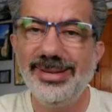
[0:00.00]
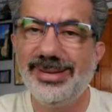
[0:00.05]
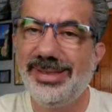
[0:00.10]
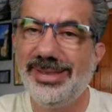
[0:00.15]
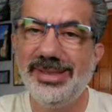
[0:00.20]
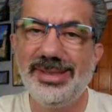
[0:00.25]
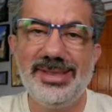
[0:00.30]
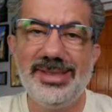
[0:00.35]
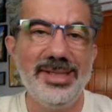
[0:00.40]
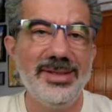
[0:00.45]

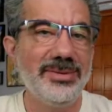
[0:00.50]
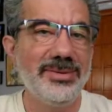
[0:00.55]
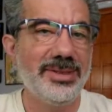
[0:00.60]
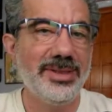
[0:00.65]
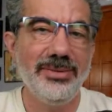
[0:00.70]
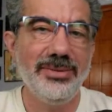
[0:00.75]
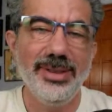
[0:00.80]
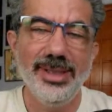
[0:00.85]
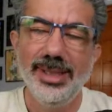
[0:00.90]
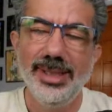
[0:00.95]
Just don't
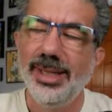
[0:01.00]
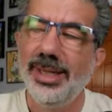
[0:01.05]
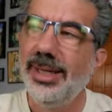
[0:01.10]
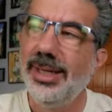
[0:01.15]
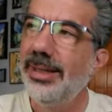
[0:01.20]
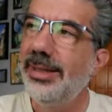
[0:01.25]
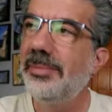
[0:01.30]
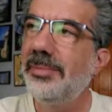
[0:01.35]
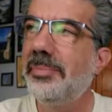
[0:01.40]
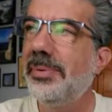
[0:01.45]
do it.
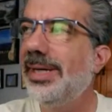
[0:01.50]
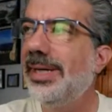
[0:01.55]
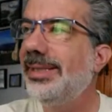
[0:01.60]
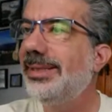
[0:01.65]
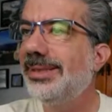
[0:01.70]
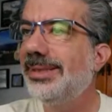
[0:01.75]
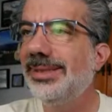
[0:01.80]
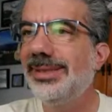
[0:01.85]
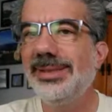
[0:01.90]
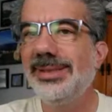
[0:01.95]
Their
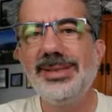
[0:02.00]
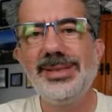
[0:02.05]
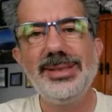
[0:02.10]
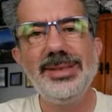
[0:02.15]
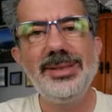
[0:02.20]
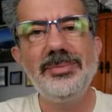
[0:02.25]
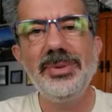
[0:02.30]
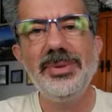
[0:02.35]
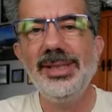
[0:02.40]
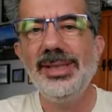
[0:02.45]
prices are
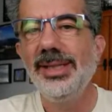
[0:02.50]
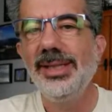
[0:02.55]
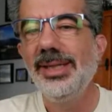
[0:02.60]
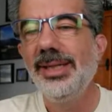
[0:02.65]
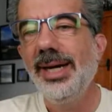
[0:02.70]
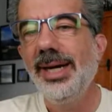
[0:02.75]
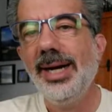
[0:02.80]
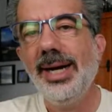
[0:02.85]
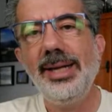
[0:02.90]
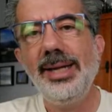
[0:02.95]
stupid.
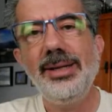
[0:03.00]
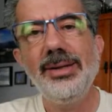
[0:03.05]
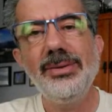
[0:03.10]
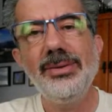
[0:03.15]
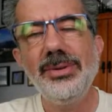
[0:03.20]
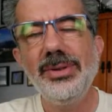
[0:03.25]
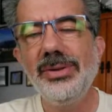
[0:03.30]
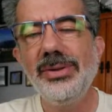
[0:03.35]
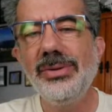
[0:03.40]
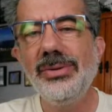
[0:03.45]
I
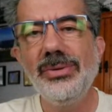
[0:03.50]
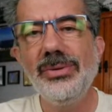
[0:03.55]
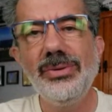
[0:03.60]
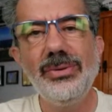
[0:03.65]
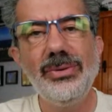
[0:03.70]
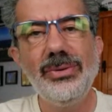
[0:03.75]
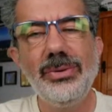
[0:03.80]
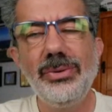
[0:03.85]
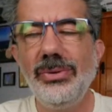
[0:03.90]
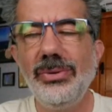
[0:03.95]
don't
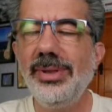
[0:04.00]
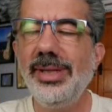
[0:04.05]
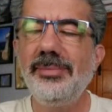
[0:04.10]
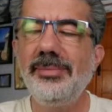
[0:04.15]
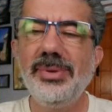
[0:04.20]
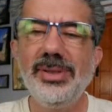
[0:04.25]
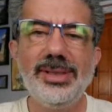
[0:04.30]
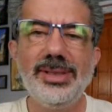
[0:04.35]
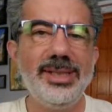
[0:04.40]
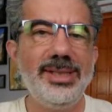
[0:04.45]
know who they
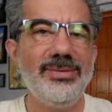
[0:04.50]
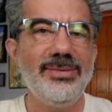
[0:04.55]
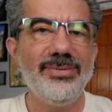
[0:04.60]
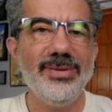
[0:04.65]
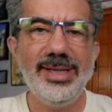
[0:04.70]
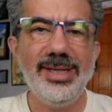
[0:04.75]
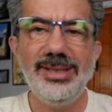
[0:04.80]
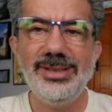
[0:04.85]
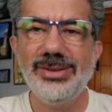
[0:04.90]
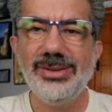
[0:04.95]
book these
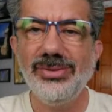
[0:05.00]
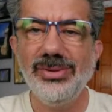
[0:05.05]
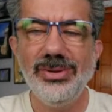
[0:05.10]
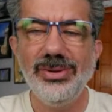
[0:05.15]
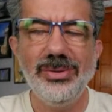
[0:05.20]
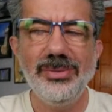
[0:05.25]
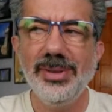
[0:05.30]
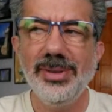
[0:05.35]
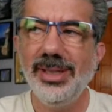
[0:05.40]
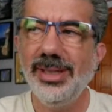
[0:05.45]
flights
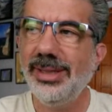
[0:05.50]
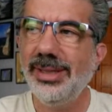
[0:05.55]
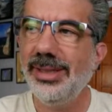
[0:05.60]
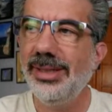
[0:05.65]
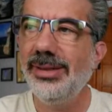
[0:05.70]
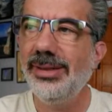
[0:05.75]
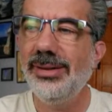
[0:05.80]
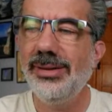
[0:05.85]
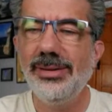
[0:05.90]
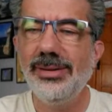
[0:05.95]
through, but
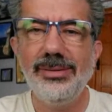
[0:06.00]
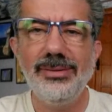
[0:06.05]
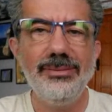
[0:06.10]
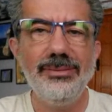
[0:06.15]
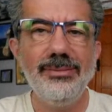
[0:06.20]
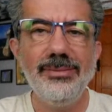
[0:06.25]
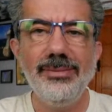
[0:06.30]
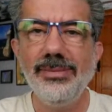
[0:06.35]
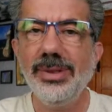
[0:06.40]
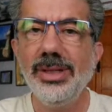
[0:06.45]

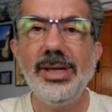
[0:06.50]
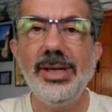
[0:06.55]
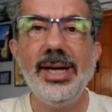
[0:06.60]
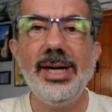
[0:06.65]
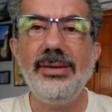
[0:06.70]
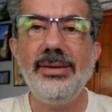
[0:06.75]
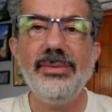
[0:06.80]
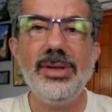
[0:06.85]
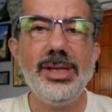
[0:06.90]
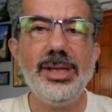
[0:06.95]
they're
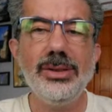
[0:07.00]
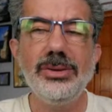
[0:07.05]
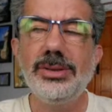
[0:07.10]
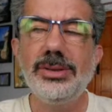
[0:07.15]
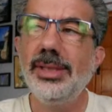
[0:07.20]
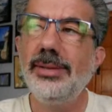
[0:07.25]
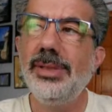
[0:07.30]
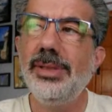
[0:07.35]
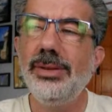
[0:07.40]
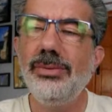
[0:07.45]
not even
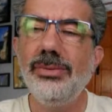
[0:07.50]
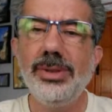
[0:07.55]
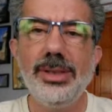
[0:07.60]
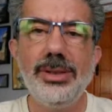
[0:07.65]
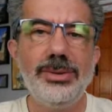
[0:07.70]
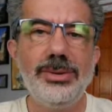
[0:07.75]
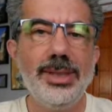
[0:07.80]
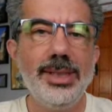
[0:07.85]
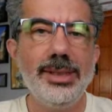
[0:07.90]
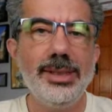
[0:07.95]
close. Same thing with
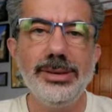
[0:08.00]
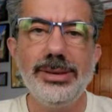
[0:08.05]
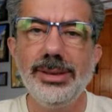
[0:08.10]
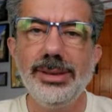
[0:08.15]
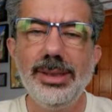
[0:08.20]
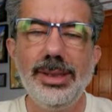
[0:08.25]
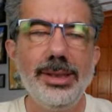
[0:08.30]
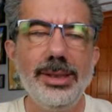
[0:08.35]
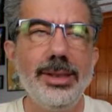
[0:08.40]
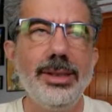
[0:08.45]
the
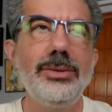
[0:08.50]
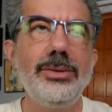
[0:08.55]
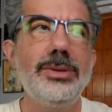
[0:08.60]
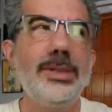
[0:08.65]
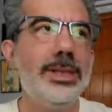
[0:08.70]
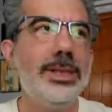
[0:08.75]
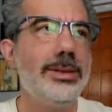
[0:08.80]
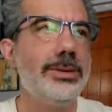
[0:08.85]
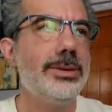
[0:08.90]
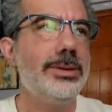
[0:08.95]
hotels. The
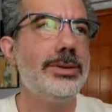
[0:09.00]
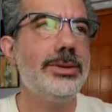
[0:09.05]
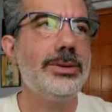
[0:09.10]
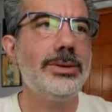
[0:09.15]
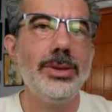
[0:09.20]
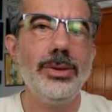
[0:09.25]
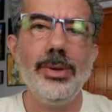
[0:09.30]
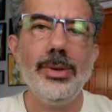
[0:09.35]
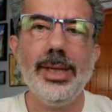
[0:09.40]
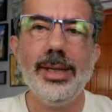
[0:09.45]
hotels are
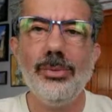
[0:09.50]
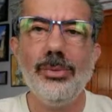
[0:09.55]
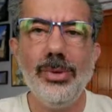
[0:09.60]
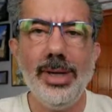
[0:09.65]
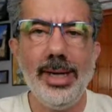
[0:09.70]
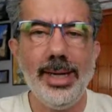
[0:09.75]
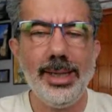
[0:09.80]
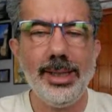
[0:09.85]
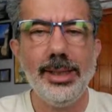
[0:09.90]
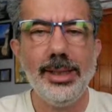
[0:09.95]
so out of
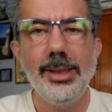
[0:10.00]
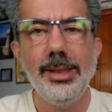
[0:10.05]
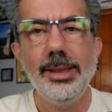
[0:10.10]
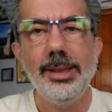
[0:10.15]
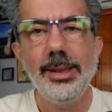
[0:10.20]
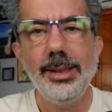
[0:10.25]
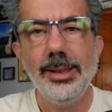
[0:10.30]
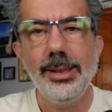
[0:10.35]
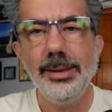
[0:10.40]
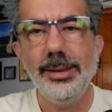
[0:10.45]
whack
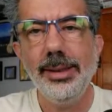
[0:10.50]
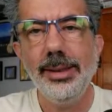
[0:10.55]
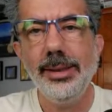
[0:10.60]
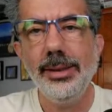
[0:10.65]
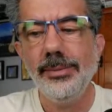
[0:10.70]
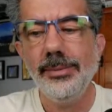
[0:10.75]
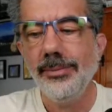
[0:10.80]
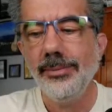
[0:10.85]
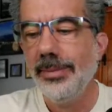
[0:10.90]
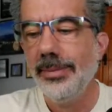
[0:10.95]
on
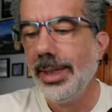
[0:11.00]
there.